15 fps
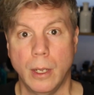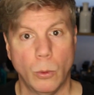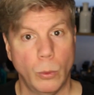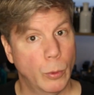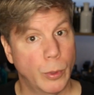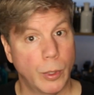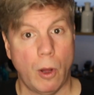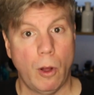
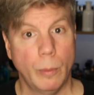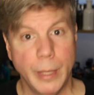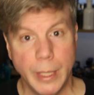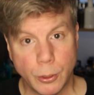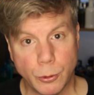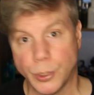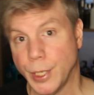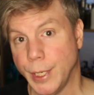we would all be
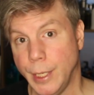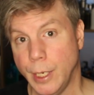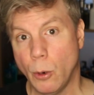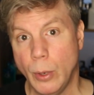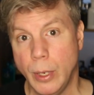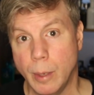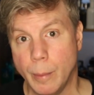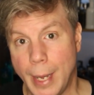interested in
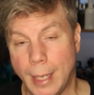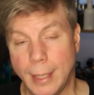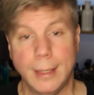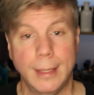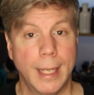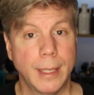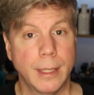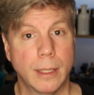knowing about,
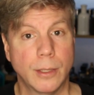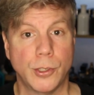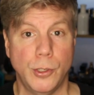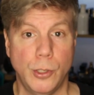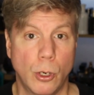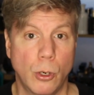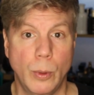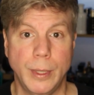let us
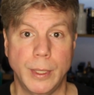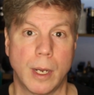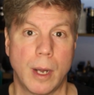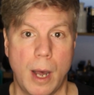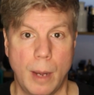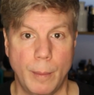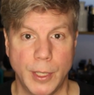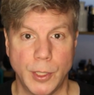know in the
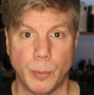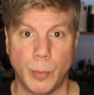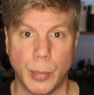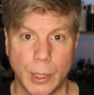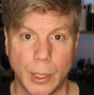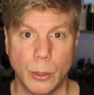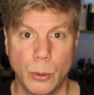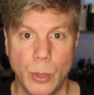comments
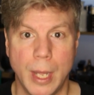below.